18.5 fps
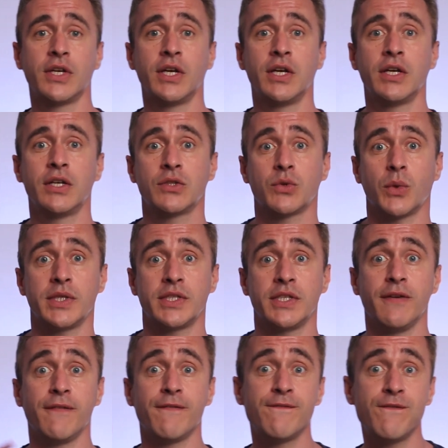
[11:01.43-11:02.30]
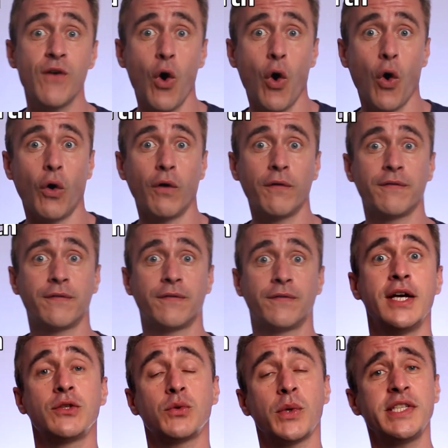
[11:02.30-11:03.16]
24th,
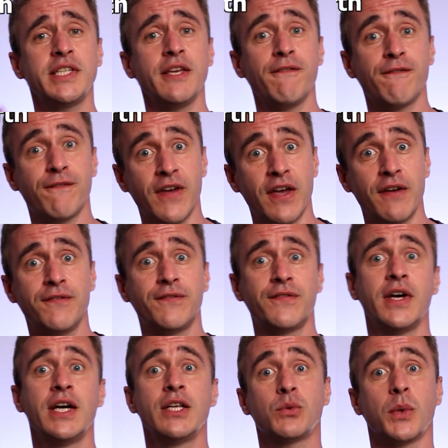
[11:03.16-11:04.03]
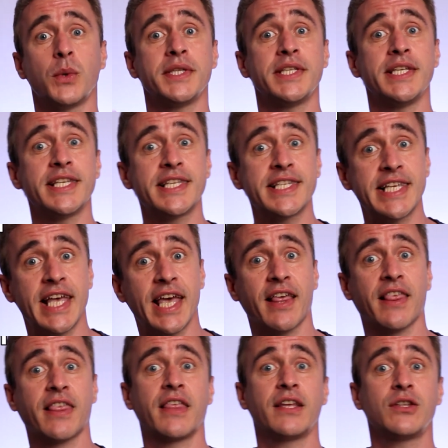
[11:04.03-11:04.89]
25th,
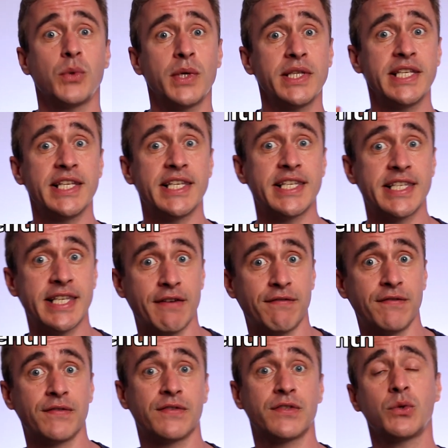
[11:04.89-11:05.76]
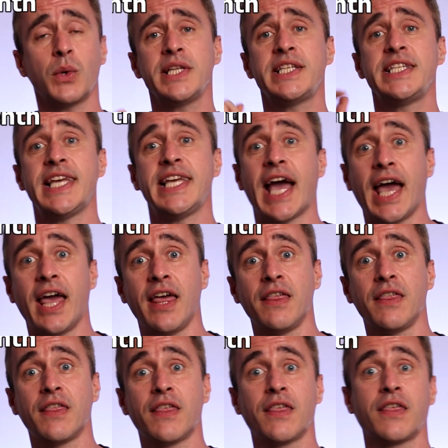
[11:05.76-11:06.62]
26th, 27th,
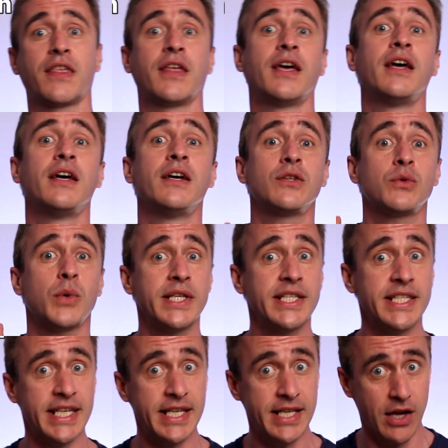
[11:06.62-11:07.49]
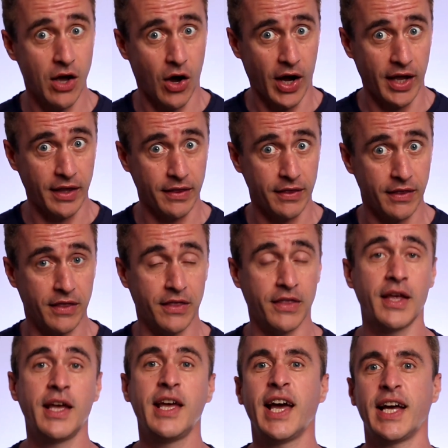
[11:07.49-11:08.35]
28th, 29th.
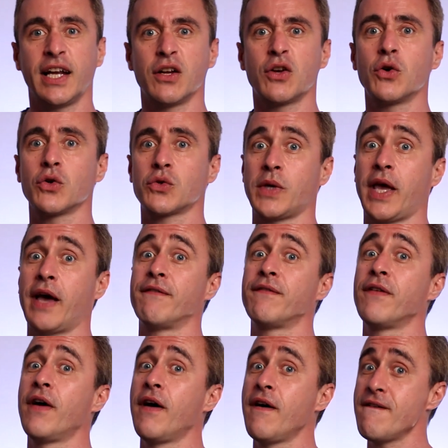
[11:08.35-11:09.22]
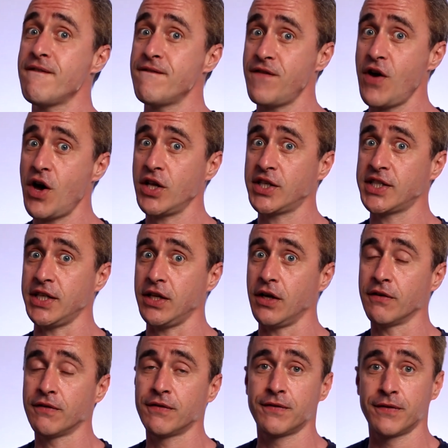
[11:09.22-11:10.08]
And of course we have
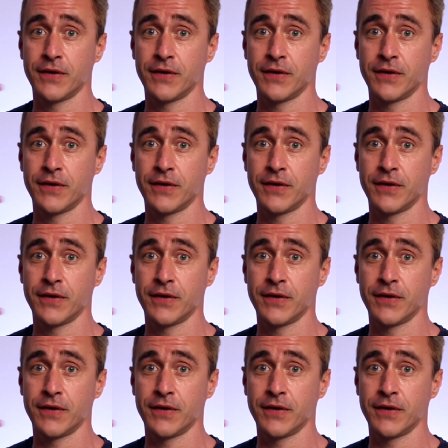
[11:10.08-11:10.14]
30th.